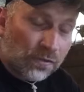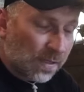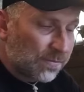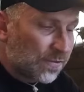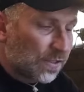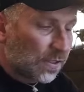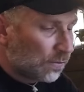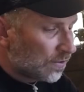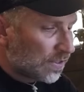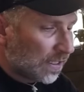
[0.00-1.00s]
crimps, you don't
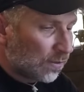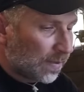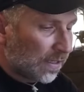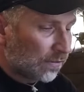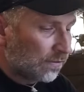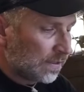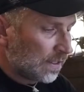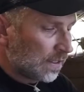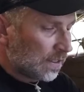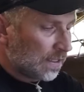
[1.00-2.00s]
want single barrel.
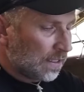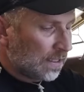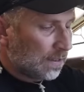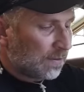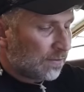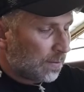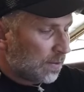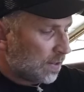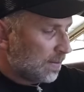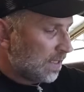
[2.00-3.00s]
Um, I've
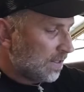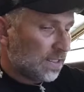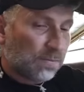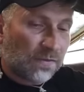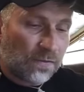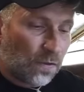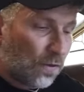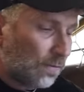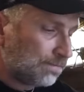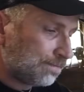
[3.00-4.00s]
spoken about these
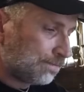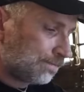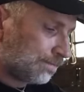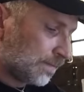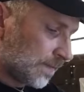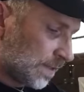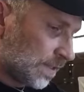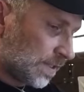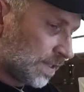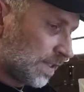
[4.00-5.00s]
before. Let's
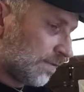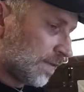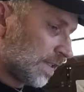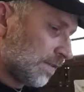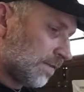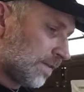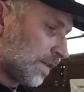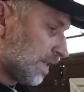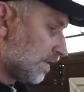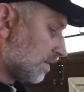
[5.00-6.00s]
just see if I can
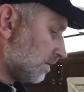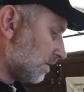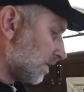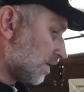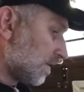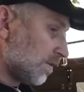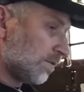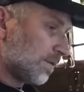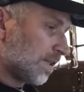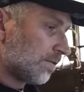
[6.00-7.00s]
find a
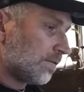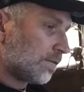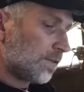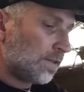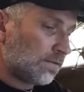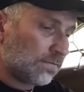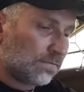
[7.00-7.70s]
single barrel for you.